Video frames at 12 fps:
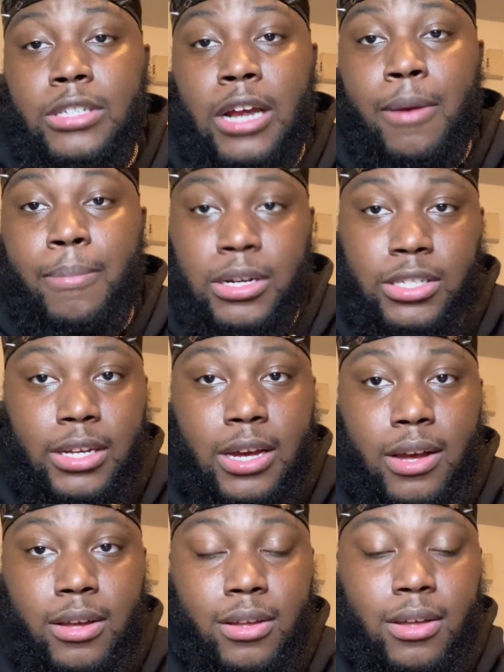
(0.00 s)
Shai
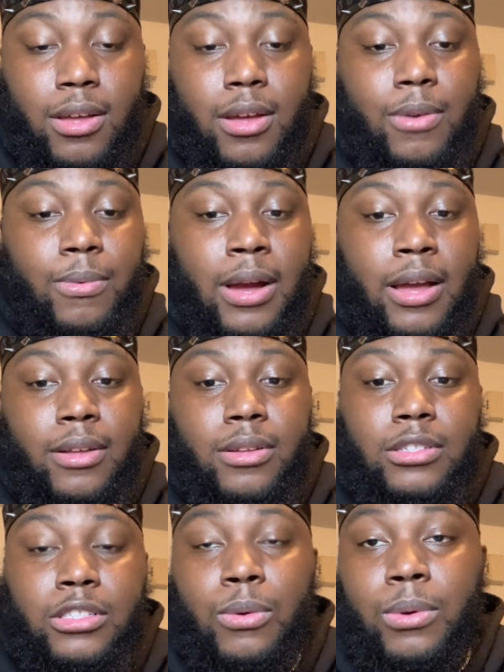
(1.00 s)
Mashiach, right?
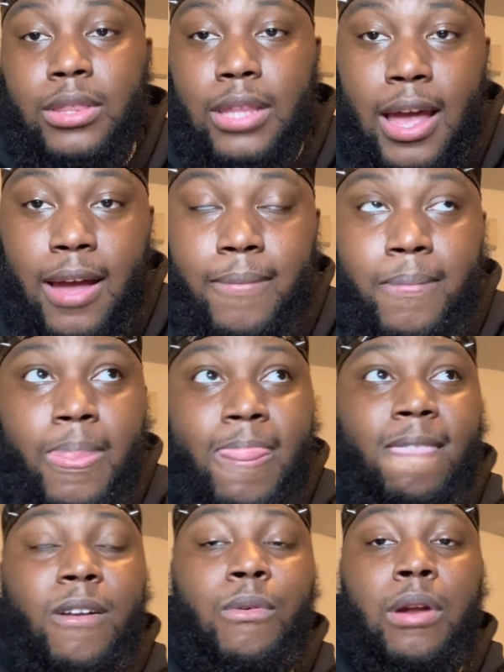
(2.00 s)
So with that,
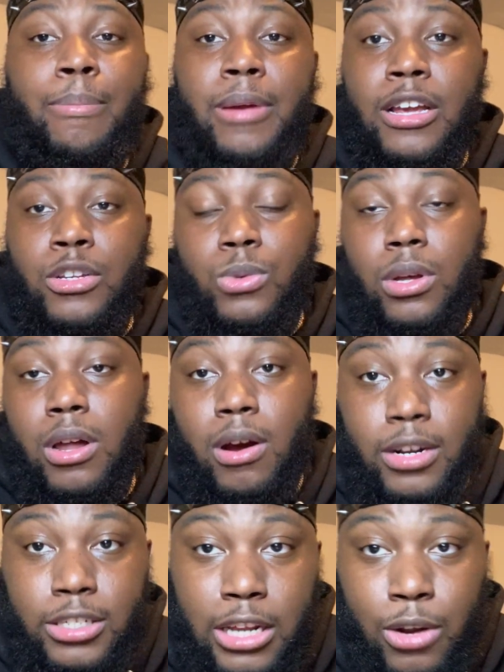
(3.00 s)
I want to be Israel,
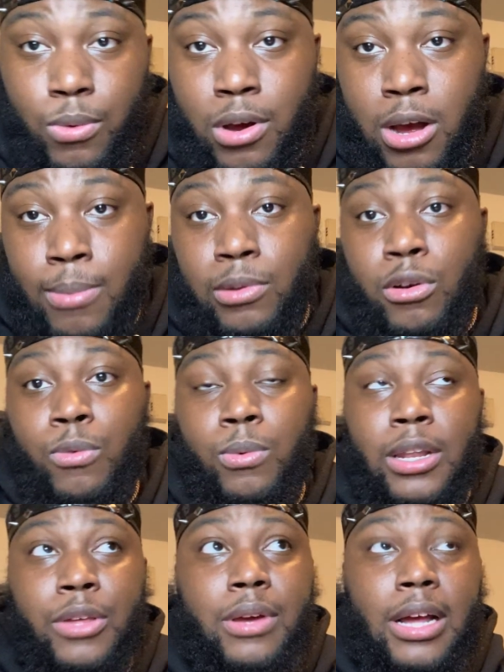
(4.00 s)
Hari Shalom. Lord
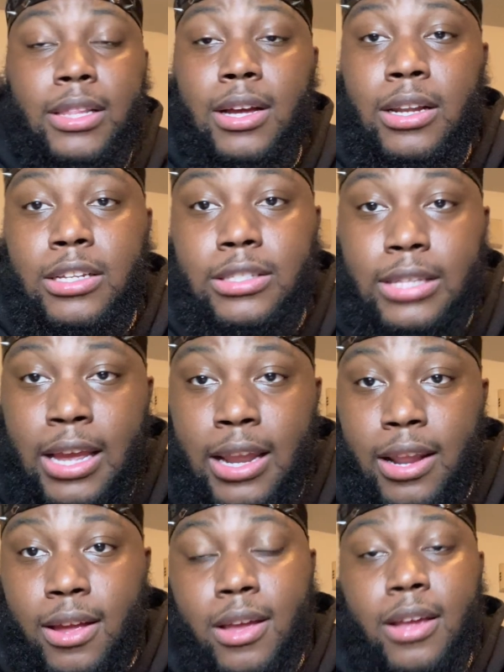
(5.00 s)
willing, you got the
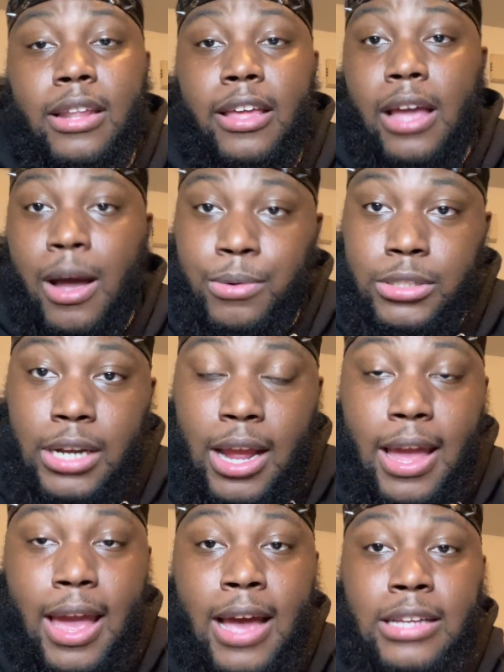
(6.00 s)
understanding that Yahweh
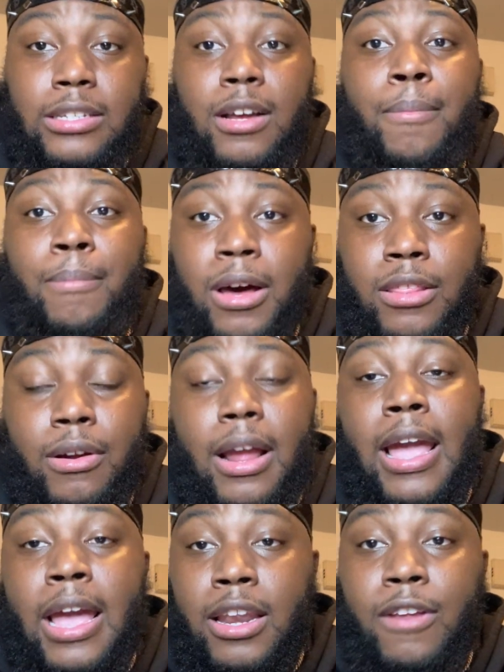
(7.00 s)
Shai has a mother
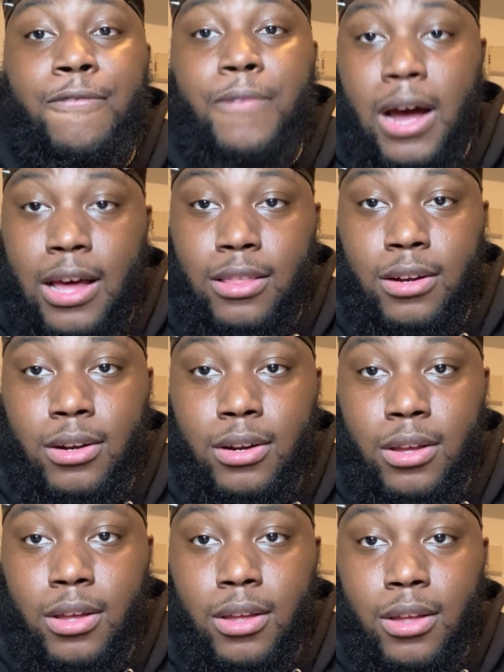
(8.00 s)
and a father,
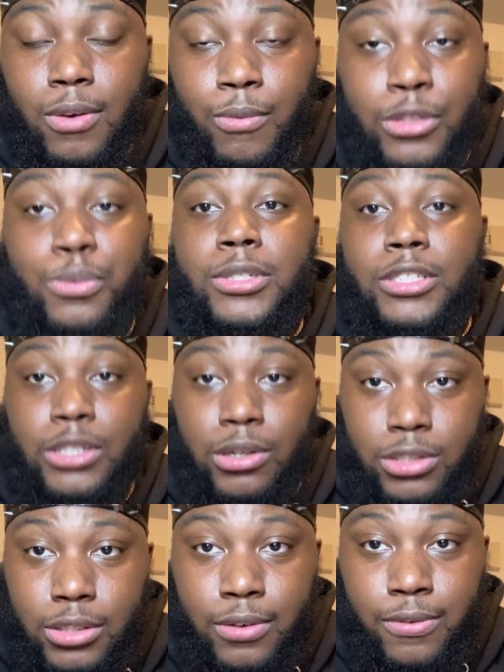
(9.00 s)
which was
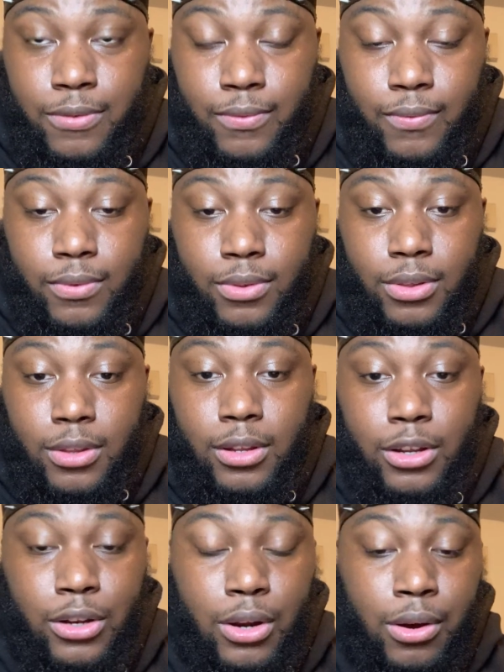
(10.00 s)
Joseph,
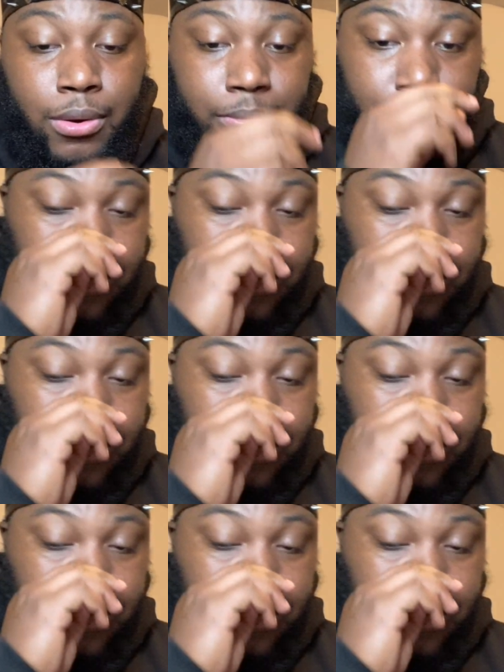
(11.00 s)
you know.